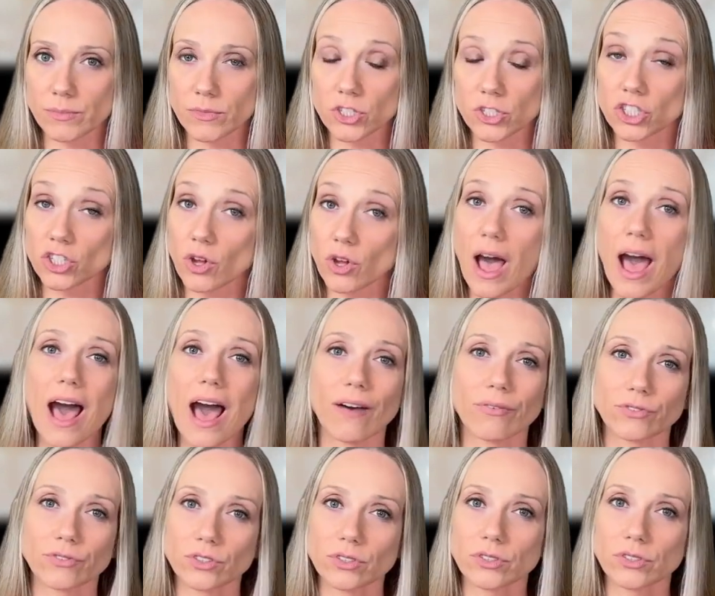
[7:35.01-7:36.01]
so
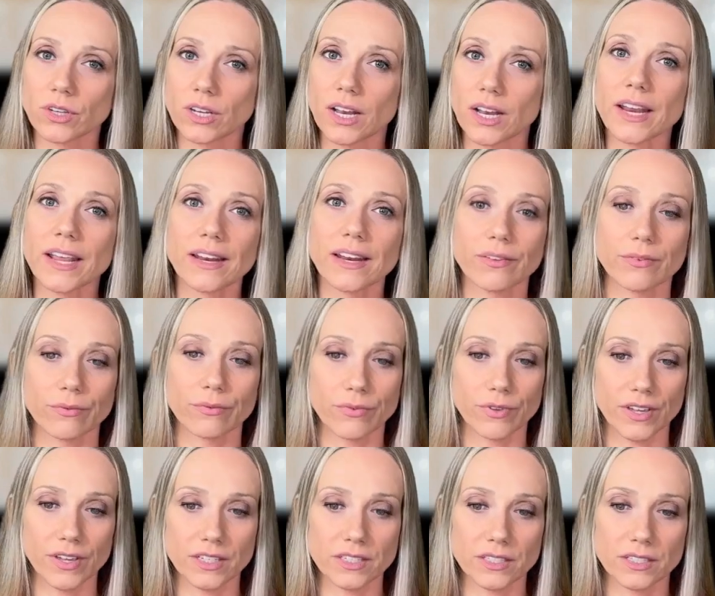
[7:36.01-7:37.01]
after the cleaning
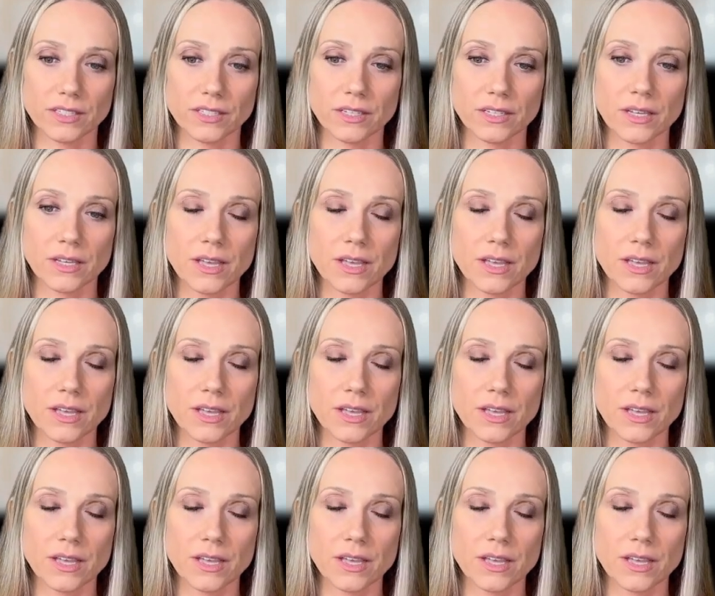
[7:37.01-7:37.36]
phase.